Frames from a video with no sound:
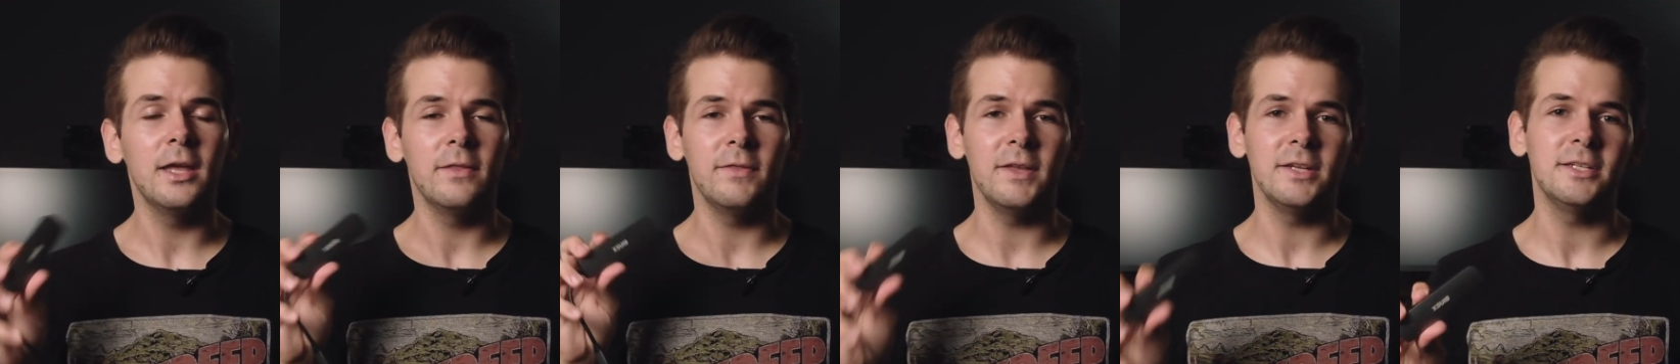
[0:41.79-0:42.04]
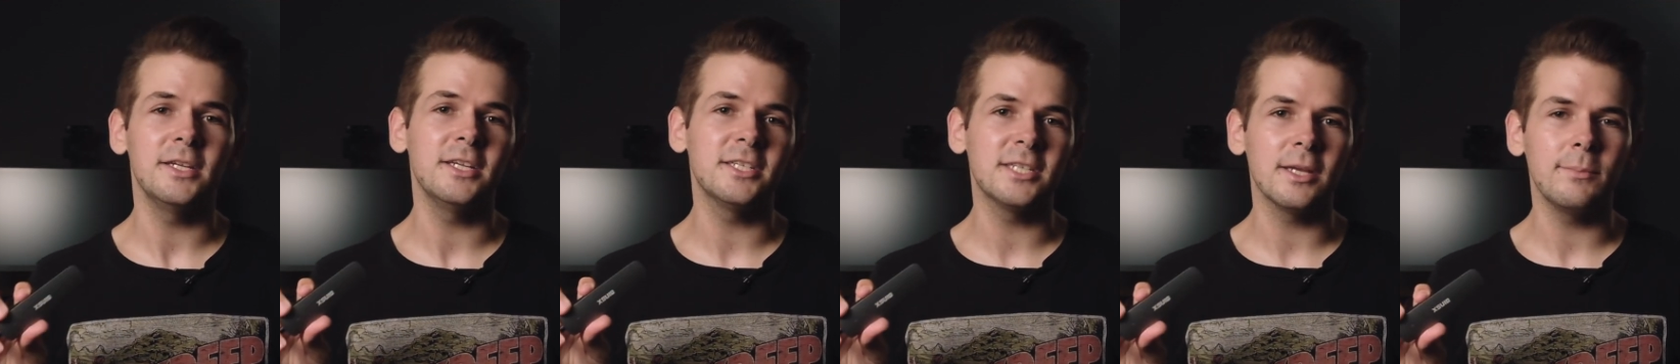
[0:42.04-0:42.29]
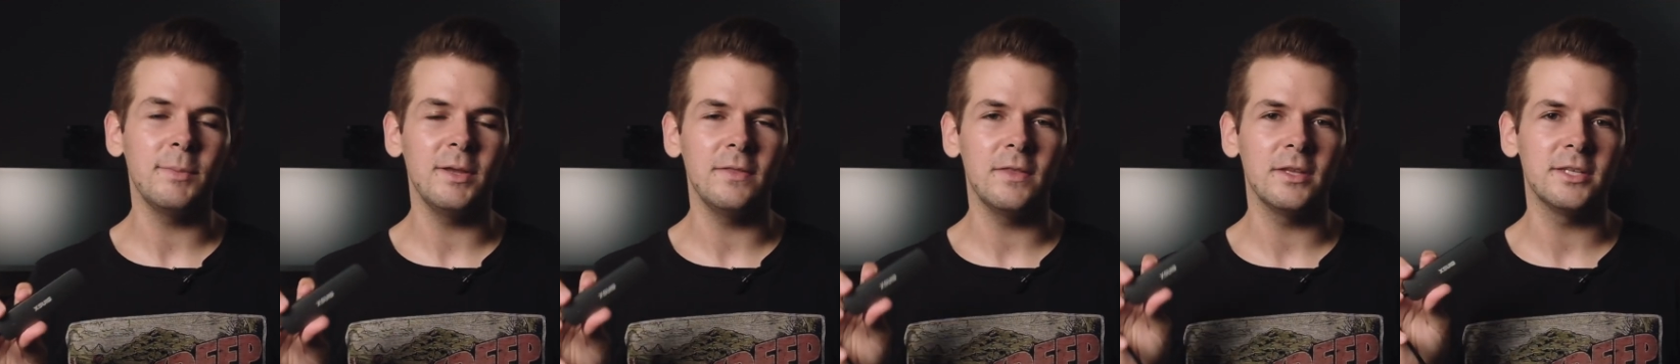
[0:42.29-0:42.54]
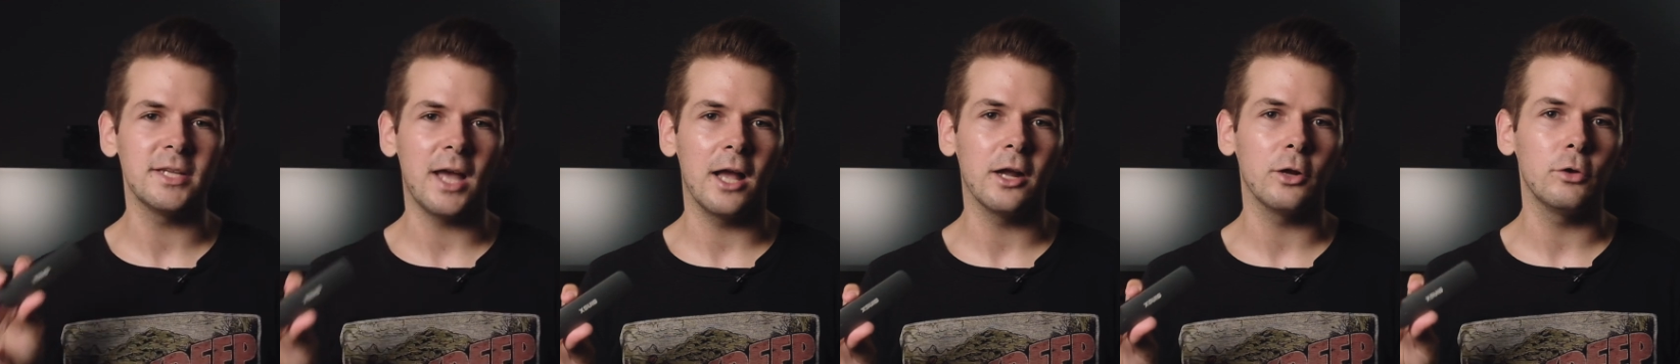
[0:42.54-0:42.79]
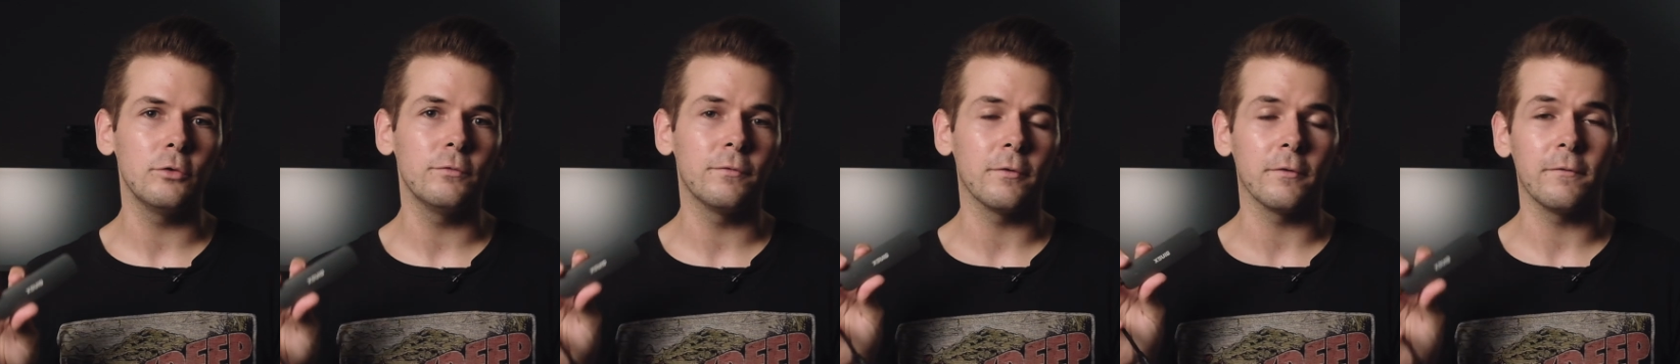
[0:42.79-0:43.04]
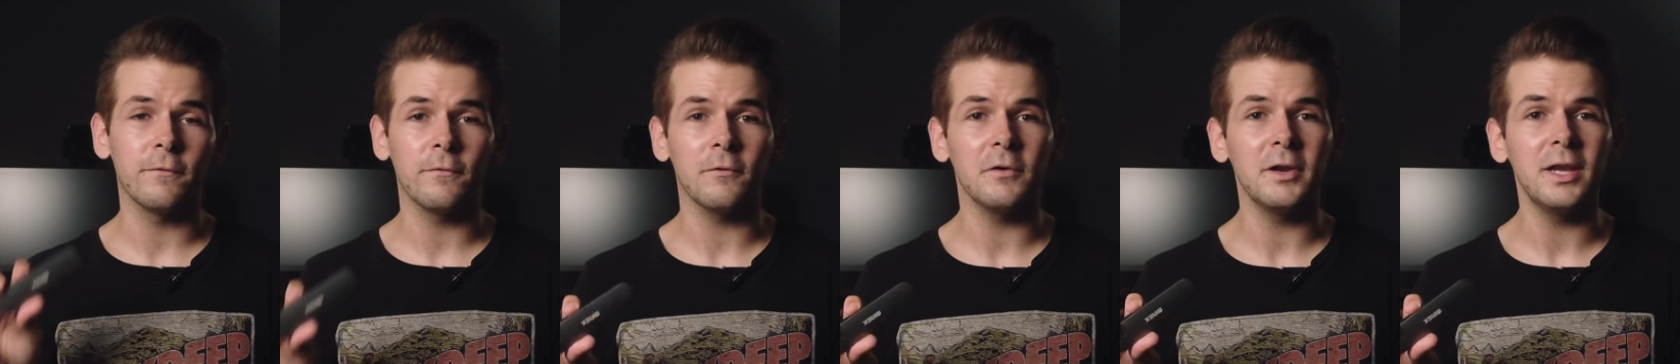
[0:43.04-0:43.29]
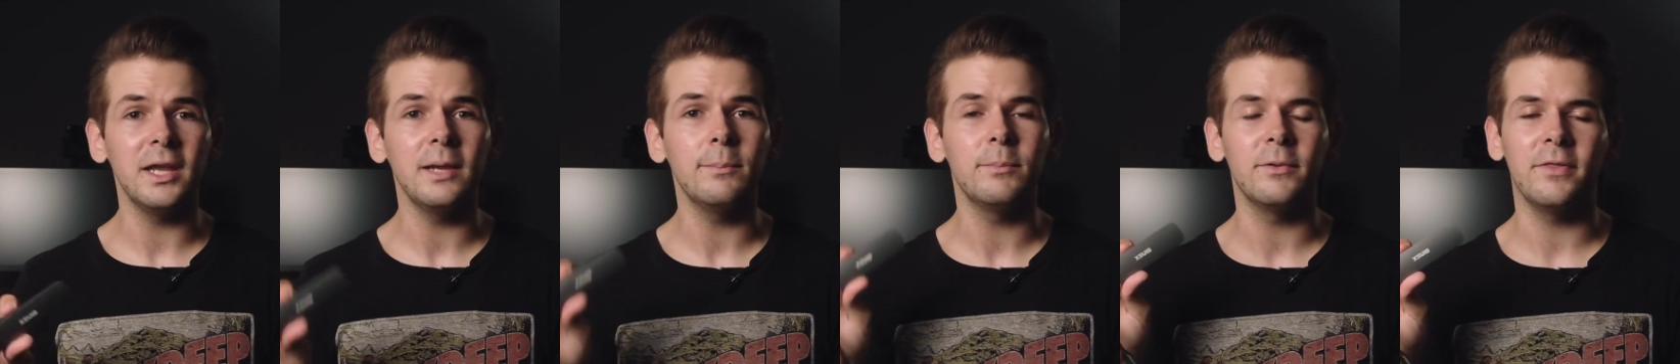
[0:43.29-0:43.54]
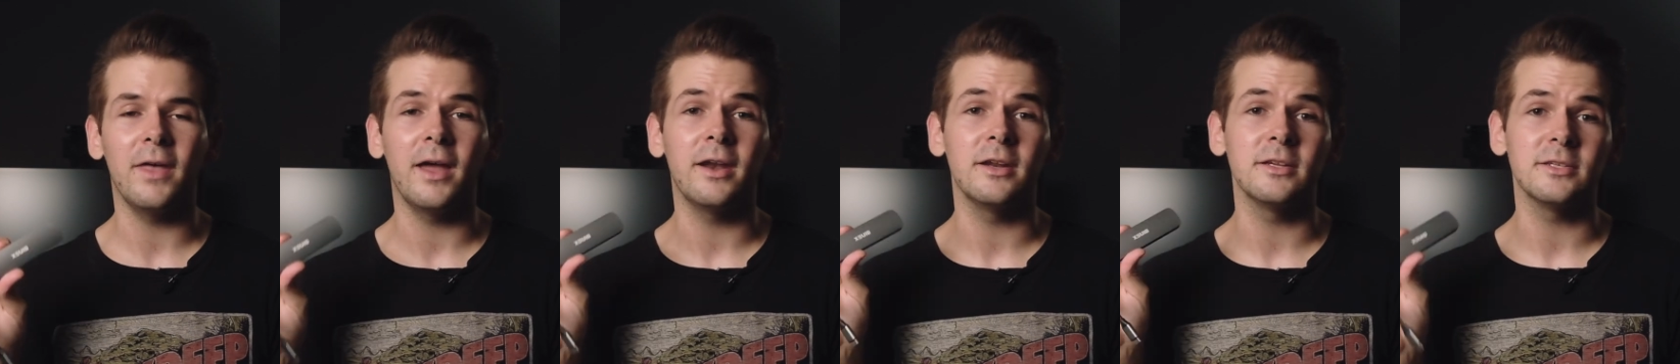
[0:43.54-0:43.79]
They did send me the dongle for free, but
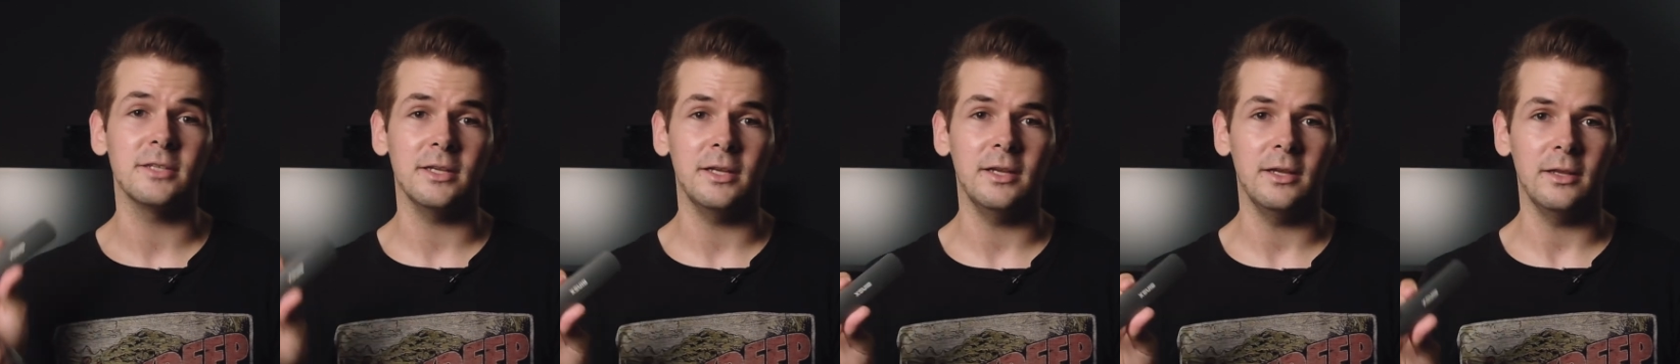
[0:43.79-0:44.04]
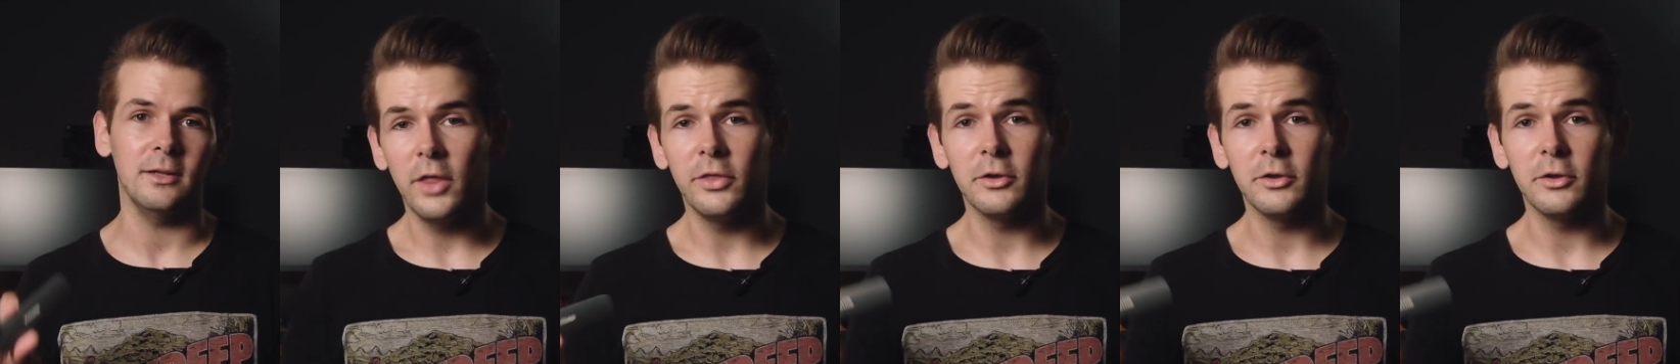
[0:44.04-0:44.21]
that is it.